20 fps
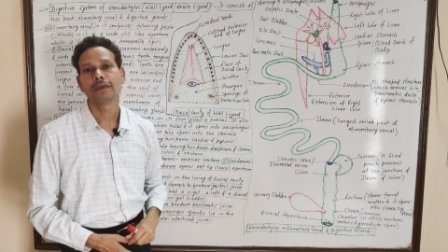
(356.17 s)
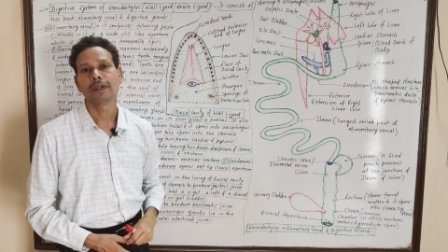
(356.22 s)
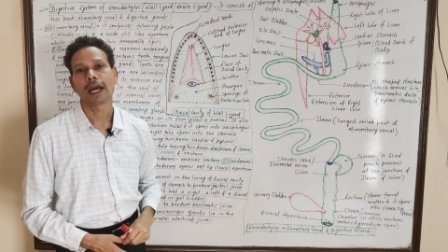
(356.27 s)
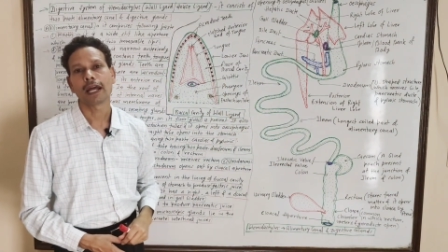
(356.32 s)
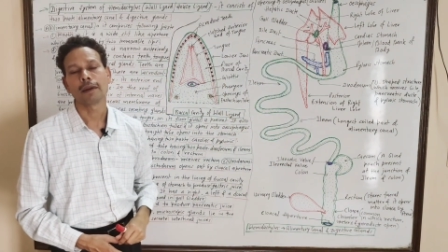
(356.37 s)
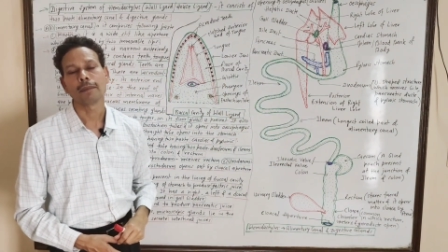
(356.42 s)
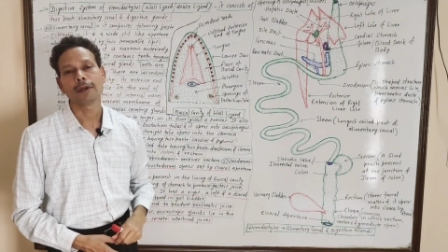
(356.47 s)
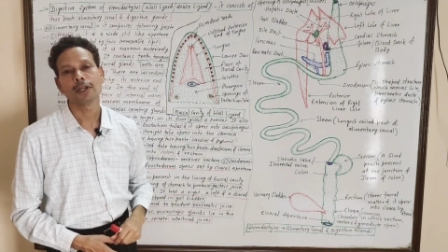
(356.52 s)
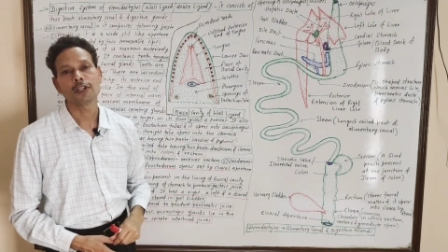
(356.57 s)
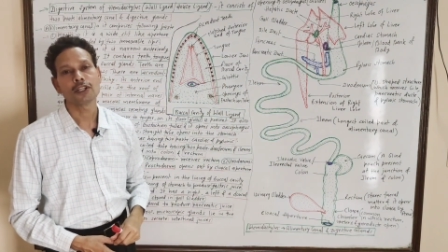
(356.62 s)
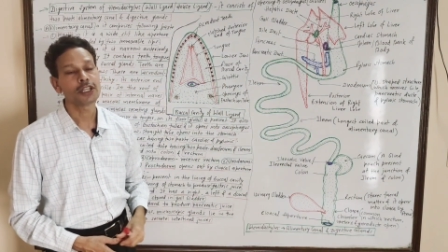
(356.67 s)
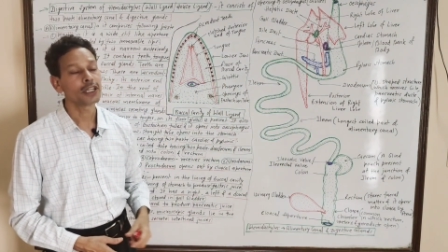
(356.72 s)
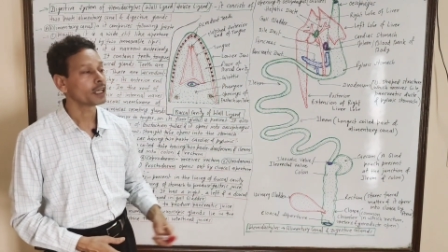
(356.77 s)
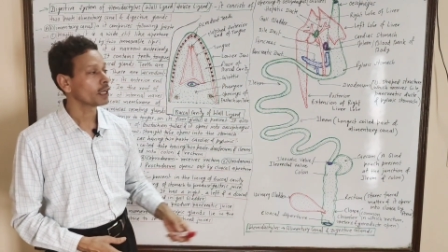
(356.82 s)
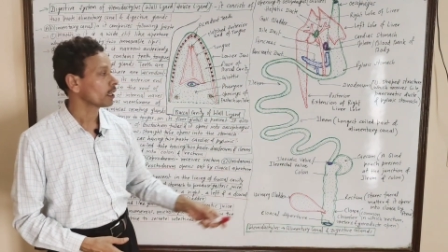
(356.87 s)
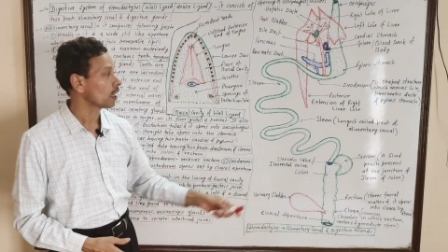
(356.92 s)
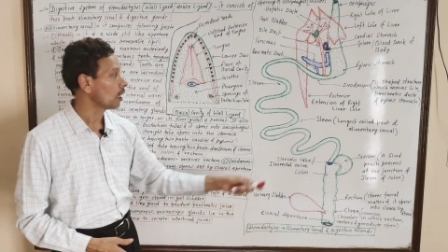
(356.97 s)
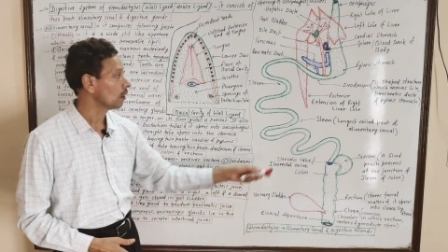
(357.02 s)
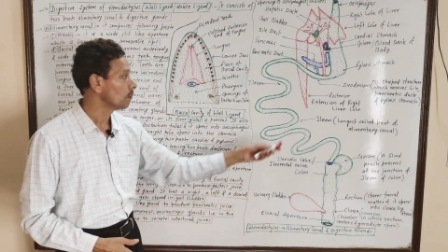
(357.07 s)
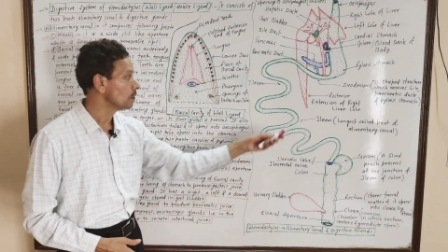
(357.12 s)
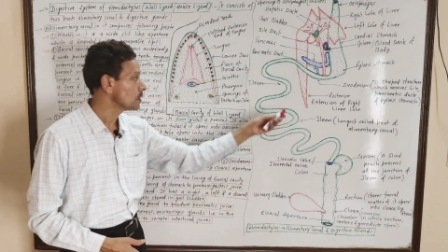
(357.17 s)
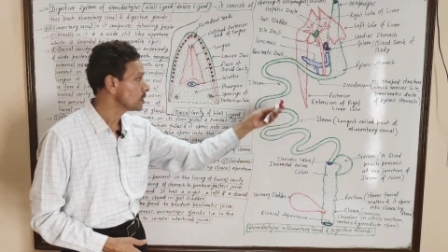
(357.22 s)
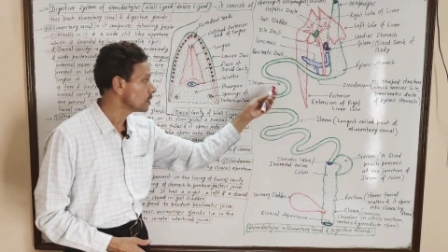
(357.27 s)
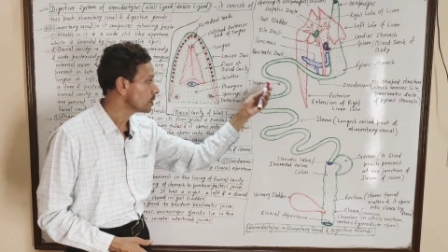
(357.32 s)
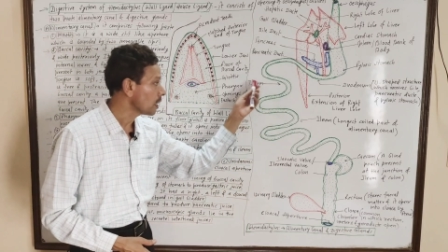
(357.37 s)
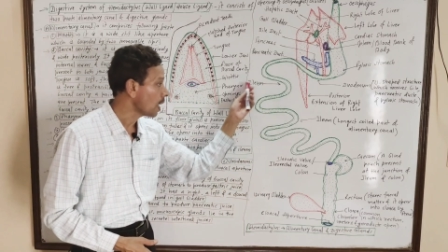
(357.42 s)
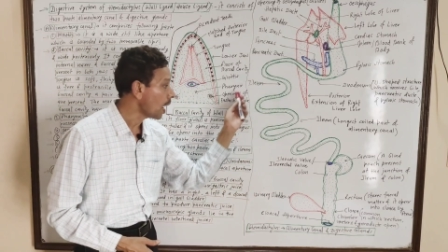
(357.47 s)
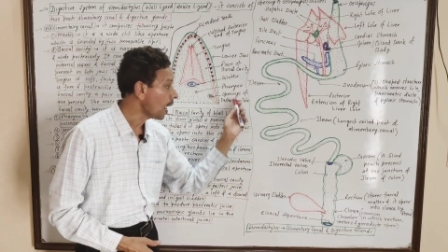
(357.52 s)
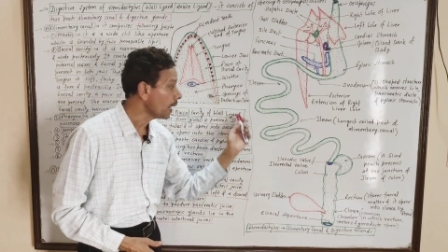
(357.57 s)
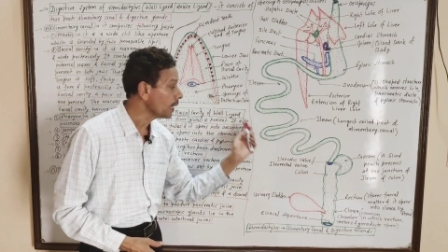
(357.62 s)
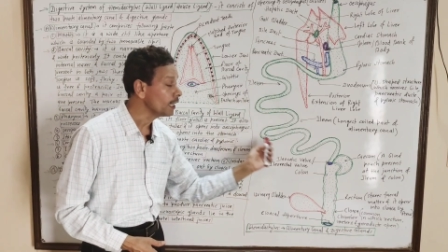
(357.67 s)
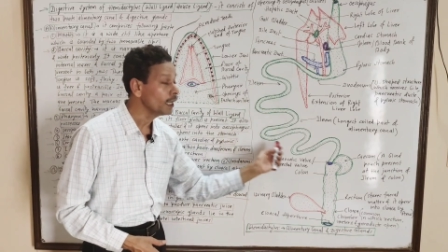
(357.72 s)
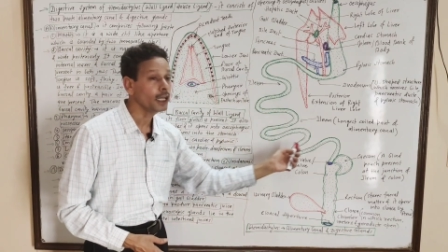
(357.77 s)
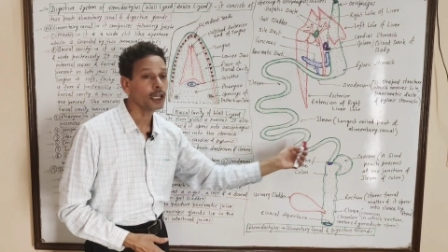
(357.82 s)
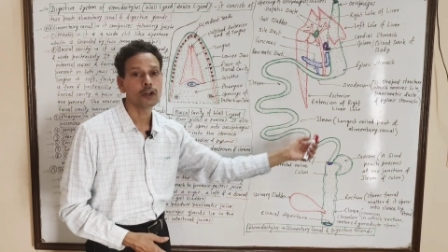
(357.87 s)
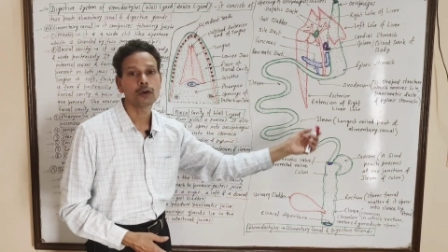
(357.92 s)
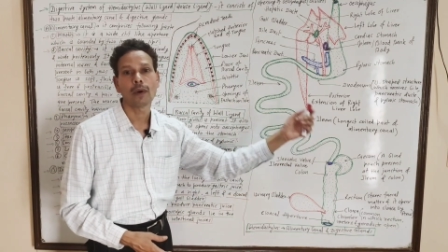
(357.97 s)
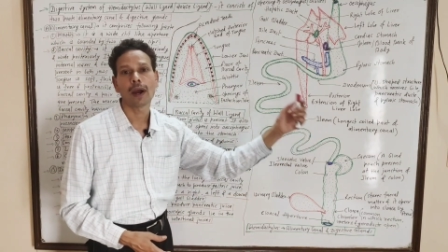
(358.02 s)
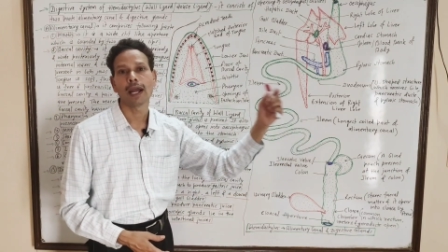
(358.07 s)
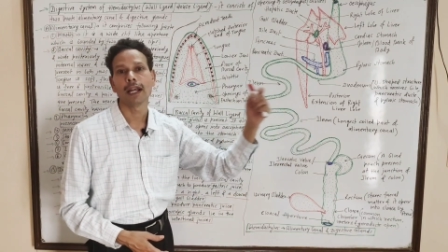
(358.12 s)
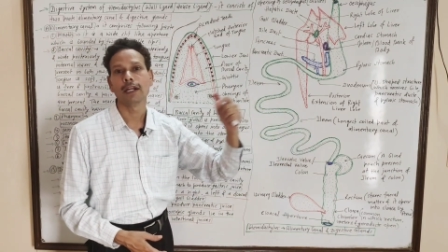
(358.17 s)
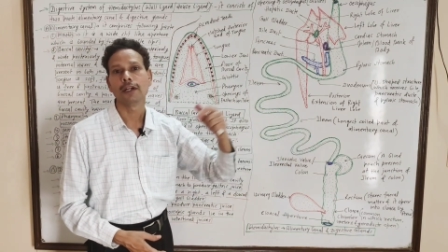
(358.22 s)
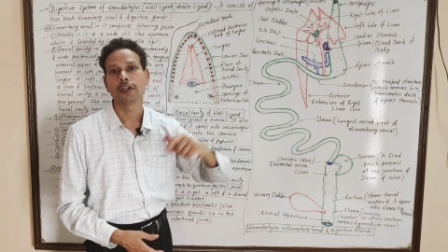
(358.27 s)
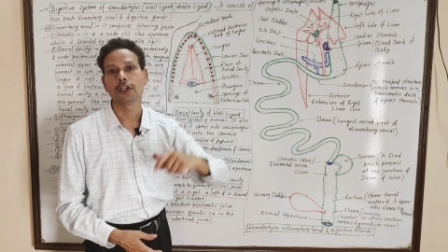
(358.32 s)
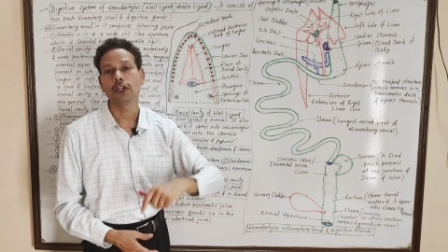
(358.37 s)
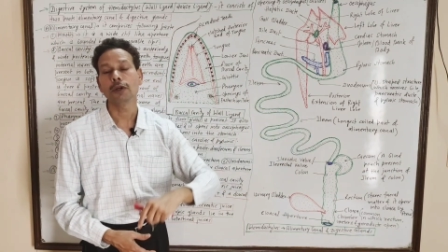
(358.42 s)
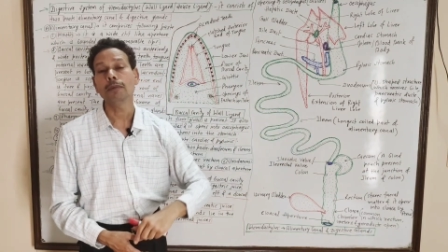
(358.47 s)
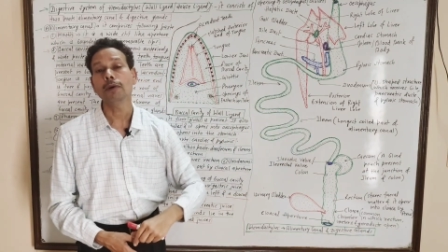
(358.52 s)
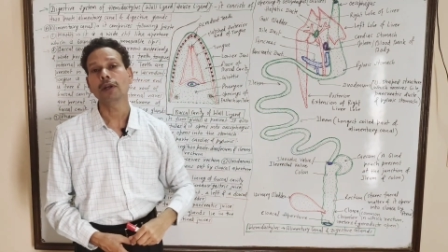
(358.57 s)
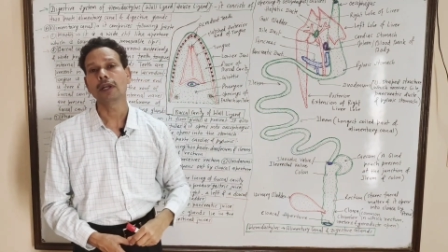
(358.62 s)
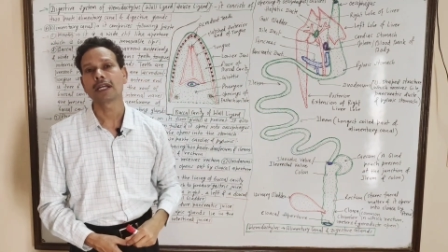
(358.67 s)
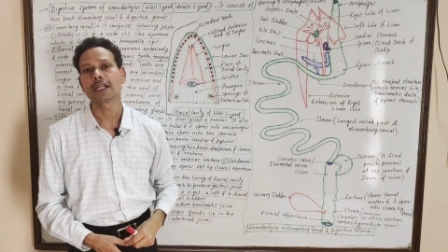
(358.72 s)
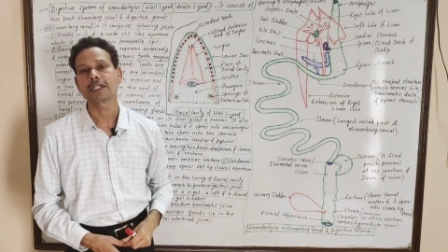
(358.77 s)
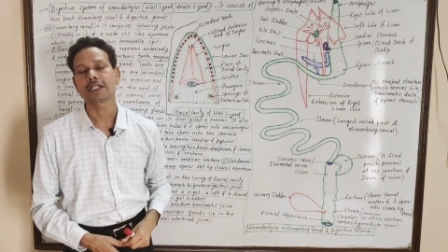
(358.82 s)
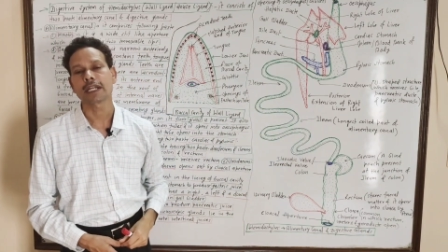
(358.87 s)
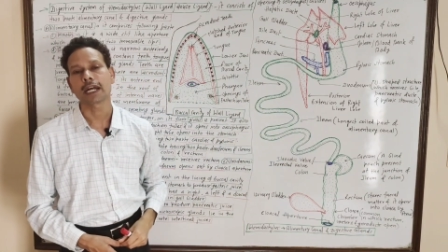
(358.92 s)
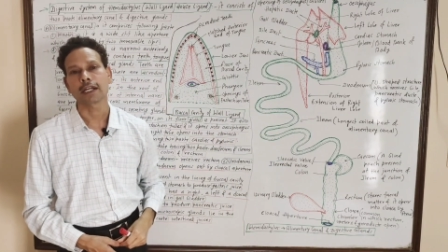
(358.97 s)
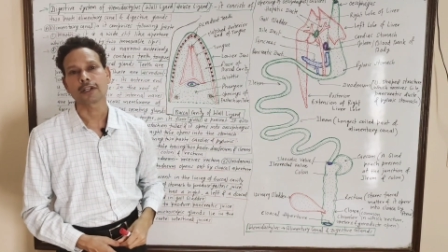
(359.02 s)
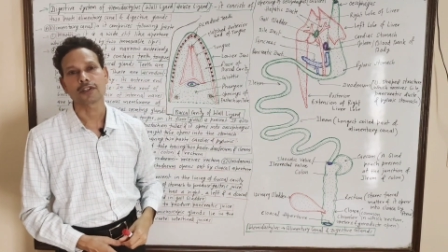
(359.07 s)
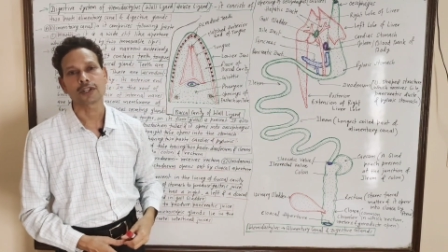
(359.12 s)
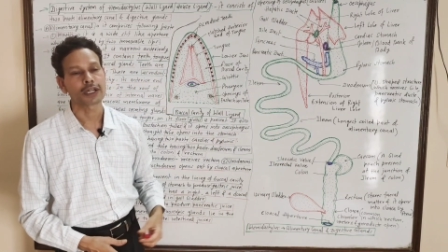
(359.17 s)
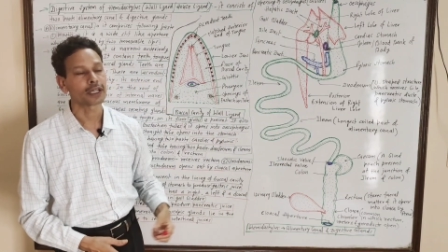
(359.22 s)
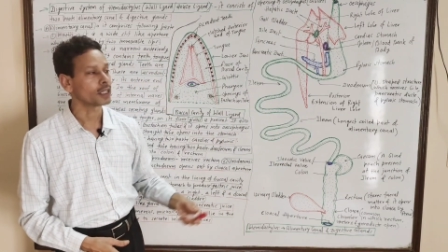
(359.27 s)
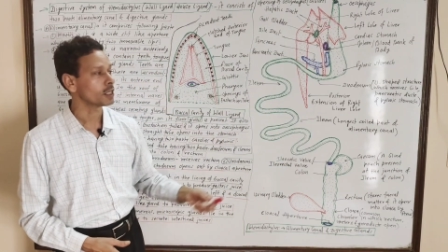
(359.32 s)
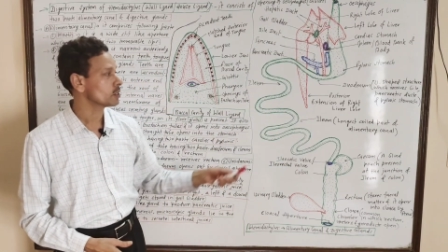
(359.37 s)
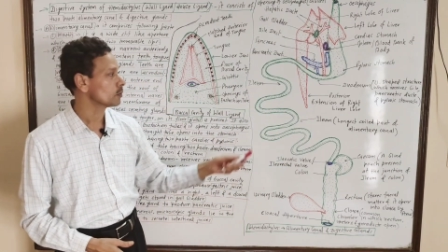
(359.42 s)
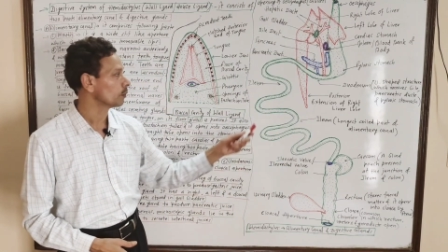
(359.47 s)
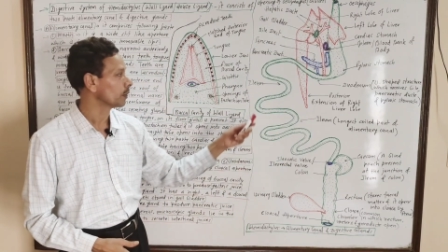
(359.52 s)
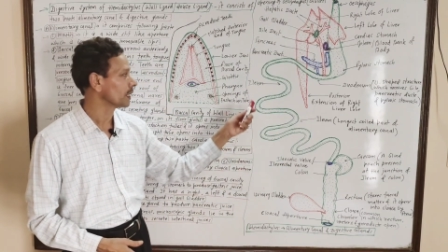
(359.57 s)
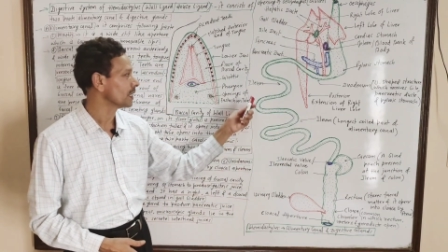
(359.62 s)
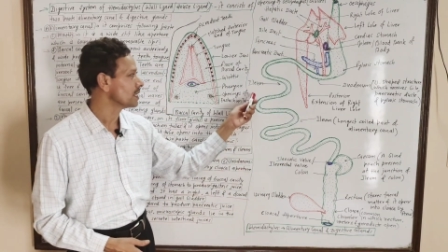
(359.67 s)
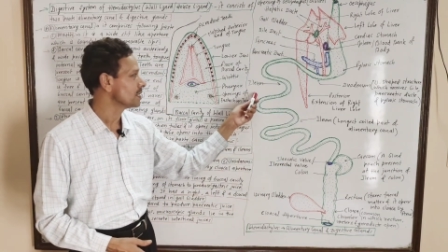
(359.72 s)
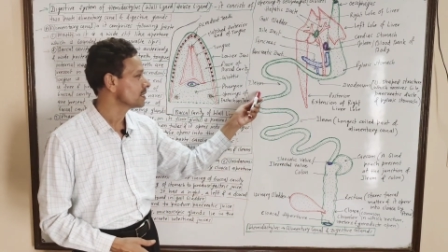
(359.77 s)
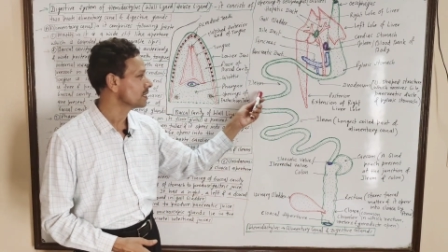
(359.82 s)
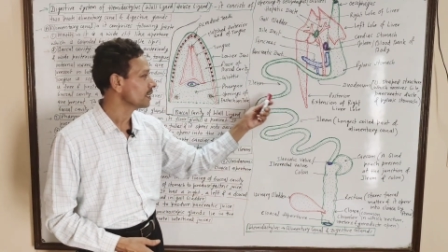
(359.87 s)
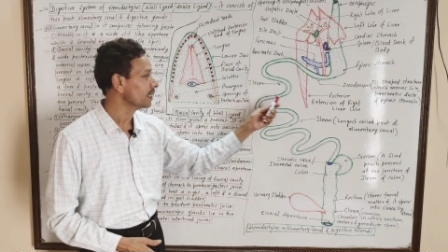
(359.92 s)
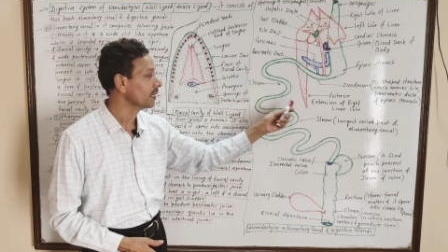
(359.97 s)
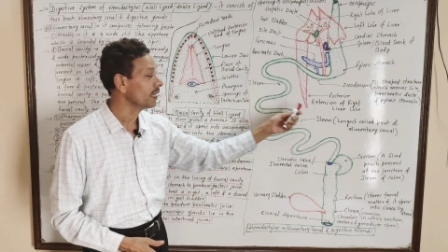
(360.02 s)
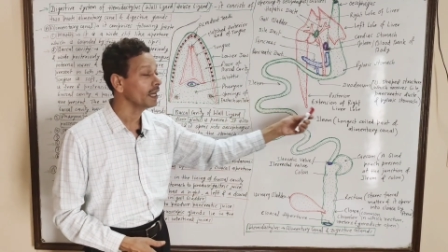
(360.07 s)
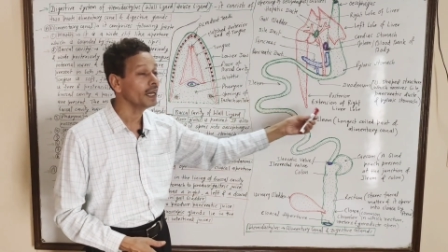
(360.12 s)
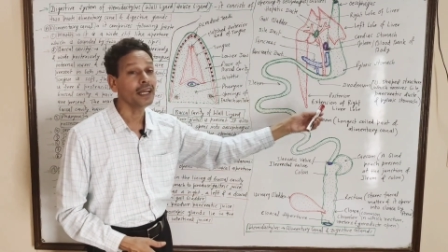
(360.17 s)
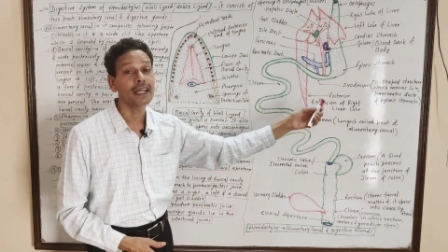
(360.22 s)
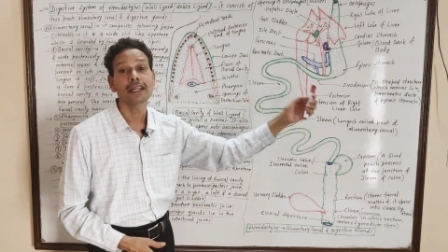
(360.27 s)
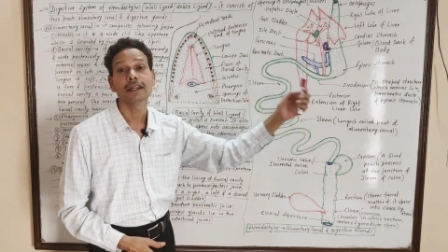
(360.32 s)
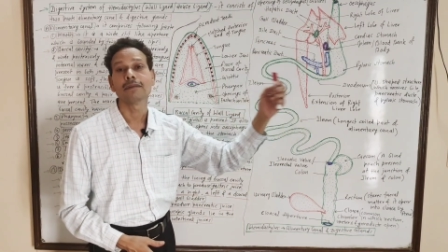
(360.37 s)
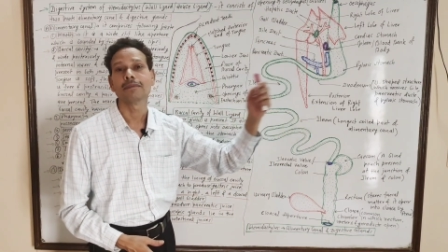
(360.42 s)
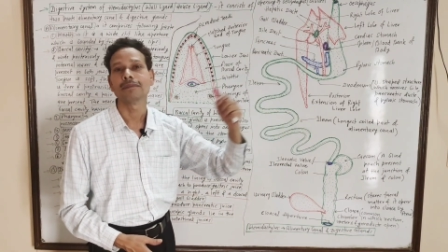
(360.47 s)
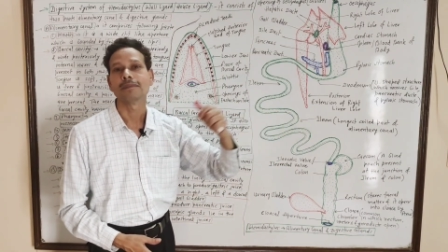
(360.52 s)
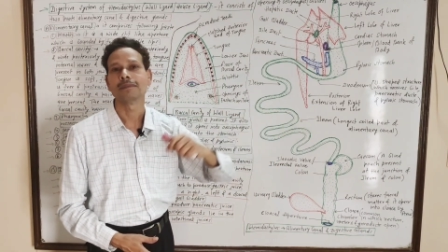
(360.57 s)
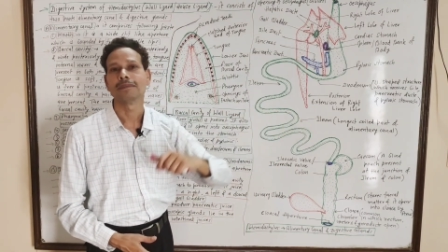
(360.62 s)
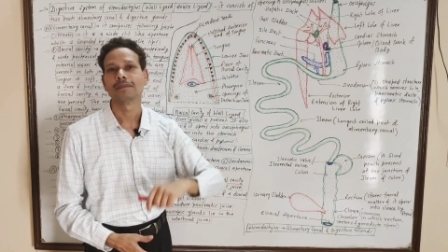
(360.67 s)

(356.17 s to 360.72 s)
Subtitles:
the alimentary canal, which is highly coiled tubular structure, this one is ileum.